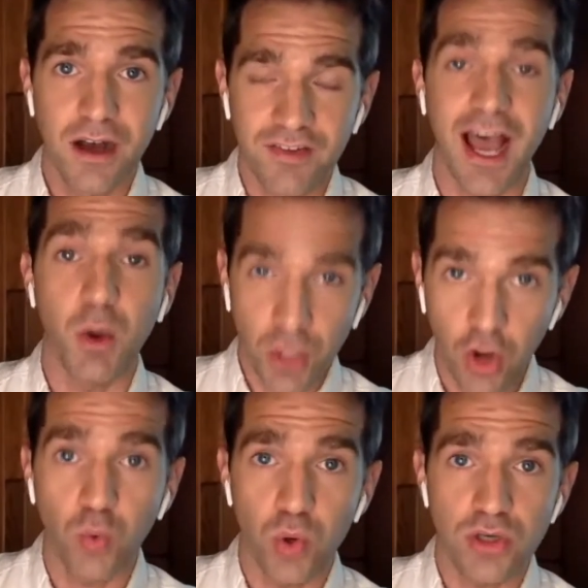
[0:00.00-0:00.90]
of how it
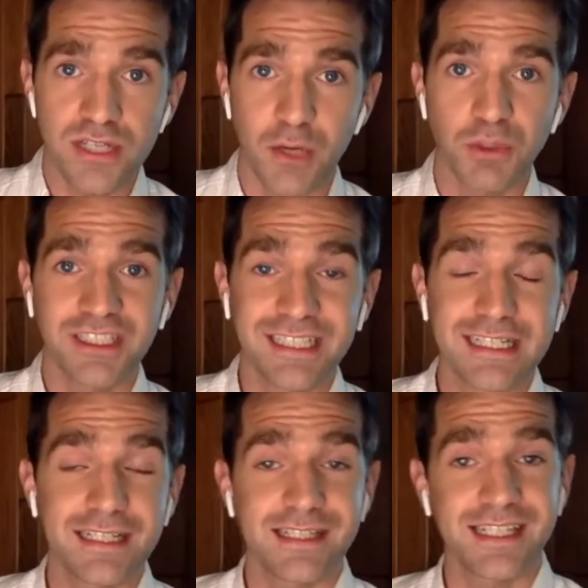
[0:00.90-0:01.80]
all worked. I really
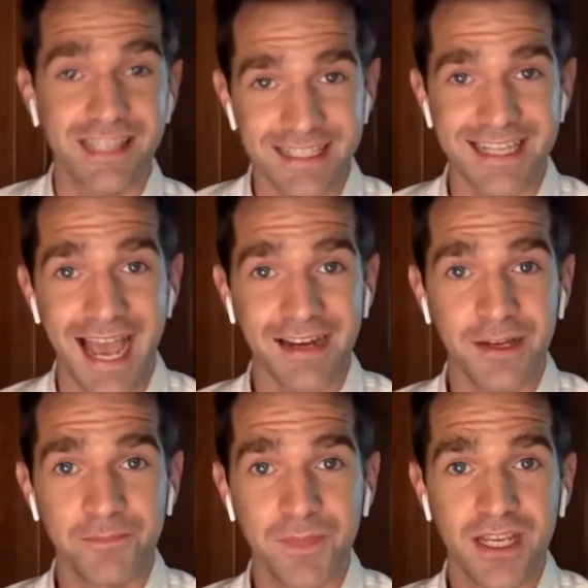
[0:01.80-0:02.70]
needed to see the data.